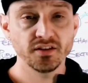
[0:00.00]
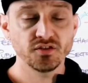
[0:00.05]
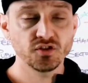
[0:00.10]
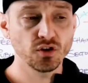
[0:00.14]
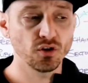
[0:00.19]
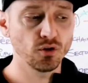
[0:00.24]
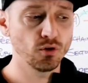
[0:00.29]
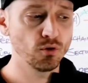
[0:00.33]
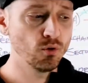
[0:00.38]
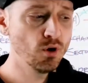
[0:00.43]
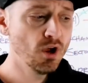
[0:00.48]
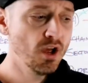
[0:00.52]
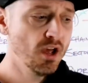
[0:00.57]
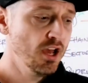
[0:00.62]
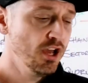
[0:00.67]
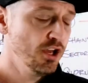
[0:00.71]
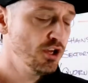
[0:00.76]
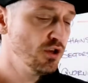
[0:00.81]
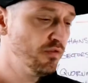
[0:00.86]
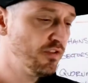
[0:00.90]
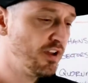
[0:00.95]
So
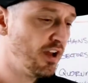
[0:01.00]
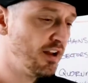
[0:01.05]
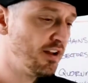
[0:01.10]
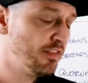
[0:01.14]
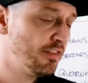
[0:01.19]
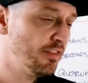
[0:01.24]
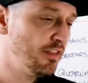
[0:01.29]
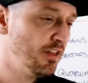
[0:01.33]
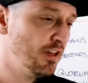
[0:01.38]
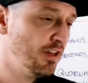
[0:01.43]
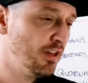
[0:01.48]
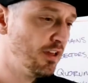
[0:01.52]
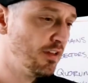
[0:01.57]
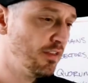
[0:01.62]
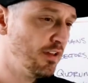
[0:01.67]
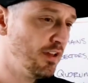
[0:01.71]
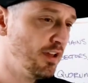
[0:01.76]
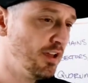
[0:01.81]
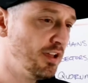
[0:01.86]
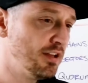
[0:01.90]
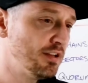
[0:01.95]
you've got to think
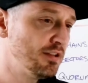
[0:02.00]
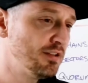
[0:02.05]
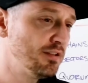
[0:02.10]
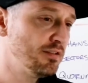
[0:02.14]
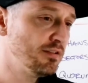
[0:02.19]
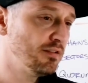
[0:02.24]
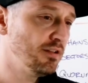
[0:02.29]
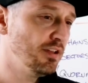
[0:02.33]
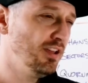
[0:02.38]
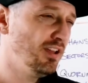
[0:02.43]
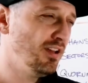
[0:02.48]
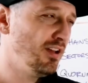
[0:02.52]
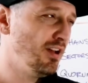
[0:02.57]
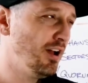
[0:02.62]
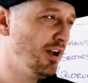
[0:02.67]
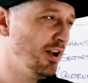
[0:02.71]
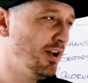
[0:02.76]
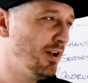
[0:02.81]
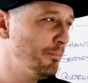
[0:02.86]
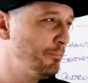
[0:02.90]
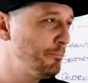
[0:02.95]
that
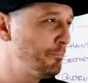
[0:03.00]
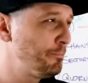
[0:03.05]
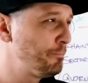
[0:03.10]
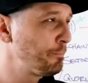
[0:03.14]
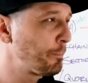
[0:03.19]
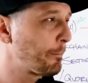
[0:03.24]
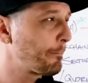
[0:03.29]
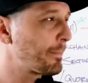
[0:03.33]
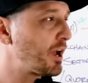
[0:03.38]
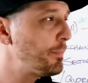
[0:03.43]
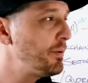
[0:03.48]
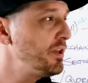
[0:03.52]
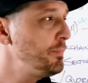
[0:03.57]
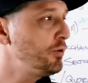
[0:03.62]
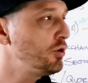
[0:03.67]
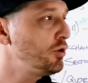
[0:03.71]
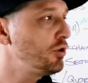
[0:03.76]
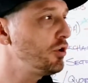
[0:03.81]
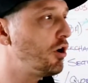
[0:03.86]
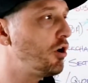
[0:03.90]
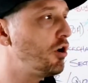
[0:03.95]

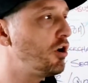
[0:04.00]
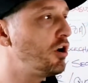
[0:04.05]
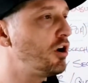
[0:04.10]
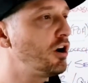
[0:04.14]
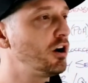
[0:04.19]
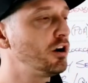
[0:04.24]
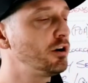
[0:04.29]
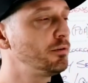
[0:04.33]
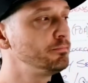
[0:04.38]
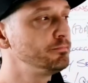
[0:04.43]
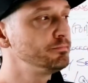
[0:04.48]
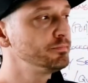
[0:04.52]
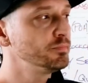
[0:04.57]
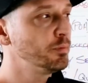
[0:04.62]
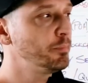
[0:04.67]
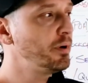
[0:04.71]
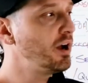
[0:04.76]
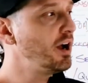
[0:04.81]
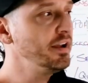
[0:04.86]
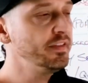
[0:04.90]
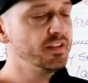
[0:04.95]
people are
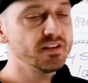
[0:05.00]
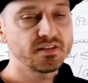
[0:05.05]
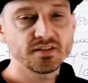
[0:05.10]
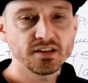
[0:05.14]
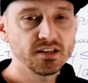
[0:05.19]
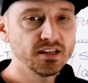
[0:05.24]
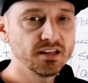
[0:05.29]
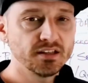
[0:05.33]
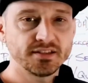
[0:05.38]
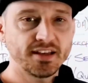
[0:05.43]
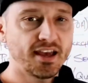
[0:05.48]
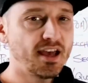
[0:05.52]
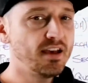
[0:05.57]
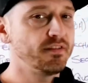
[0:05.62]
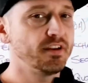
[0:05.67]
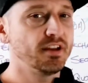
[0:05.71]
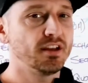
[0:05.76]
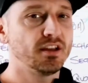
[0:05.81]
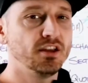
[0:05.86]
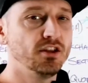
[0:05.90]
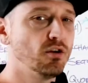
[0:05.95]
behind the scenes
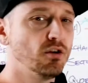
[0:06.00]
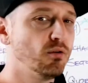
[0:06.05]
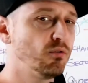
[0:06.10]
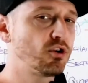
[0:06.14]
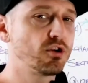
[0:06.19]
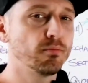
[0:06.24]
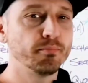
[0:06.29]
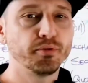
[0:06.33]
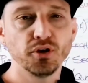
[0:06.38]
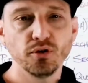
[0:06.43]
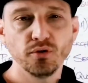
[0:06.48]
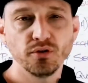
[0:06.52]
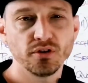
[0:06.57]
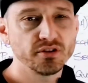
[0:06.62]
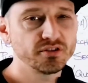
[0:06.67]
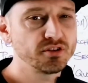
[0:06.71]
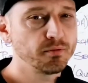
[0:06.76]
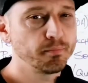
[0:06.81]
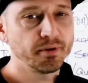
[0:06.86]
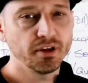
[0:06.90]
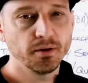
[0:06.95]
having
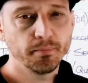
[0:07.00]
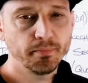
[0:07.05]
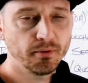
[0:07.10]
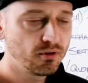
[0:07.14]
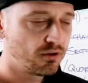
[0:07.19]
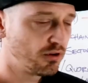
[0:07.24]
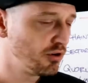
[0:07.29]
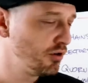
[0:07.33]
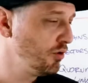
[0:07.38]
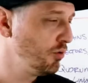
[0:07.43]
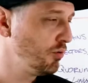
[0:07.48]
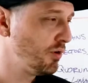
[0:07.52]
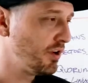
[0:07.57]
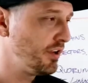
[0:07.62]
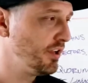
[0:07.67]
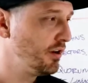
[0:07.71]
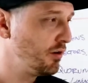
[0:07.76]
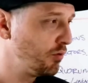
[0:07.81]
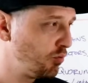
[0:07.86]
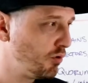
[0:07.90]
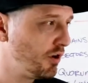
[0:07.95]
computers or people or who
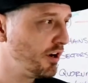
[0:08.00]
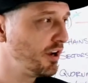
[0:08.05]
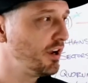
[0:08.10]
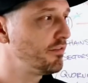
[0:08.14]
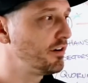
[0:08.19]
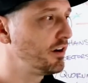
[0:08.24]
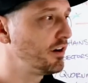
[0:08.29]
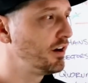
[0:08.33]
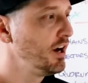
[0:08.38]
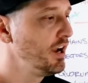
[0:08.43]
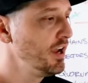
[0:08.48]
whatever